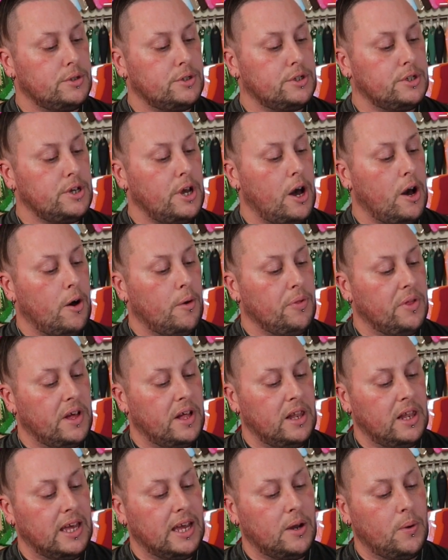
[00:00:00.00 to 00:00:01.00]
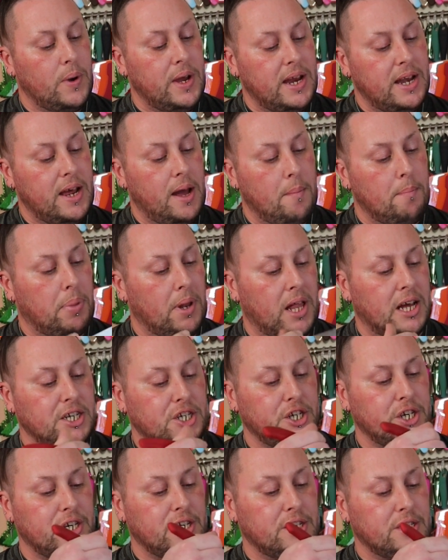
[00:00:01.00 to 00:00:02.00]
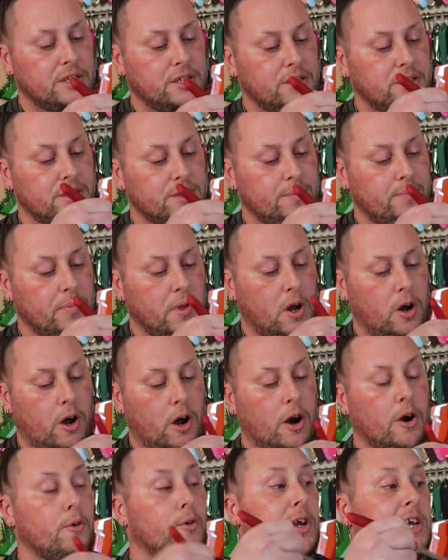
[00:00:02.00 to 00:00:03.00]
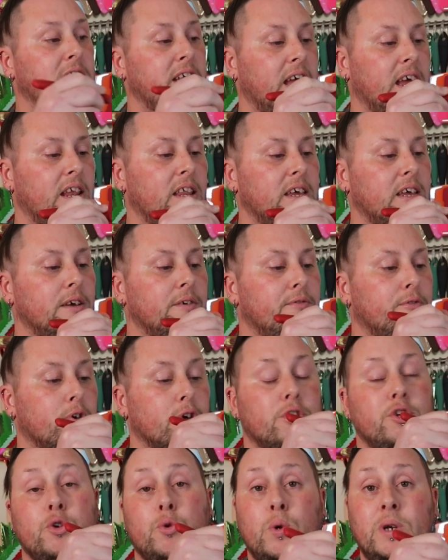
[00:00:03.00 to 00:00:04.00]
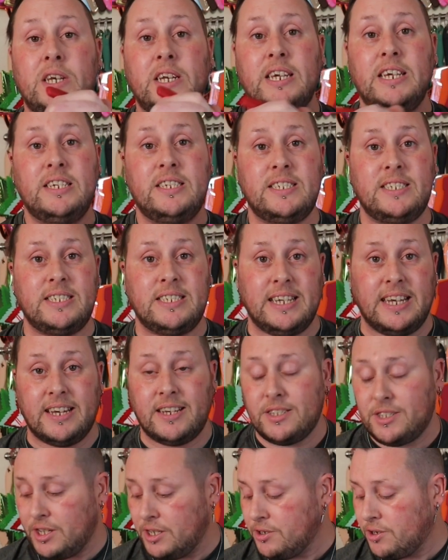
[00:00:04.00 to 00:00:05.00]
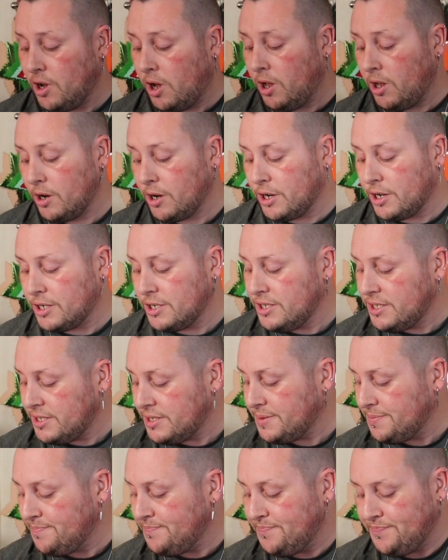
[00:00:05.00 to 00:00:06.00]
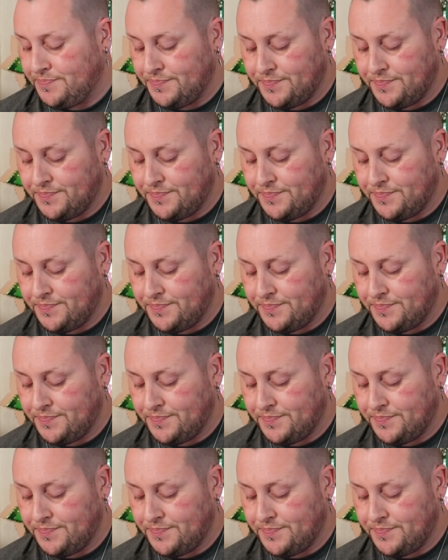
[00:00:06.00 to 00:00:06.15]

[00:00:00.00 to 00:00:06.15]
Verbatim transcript: So the liquid blushes are retailing for $26.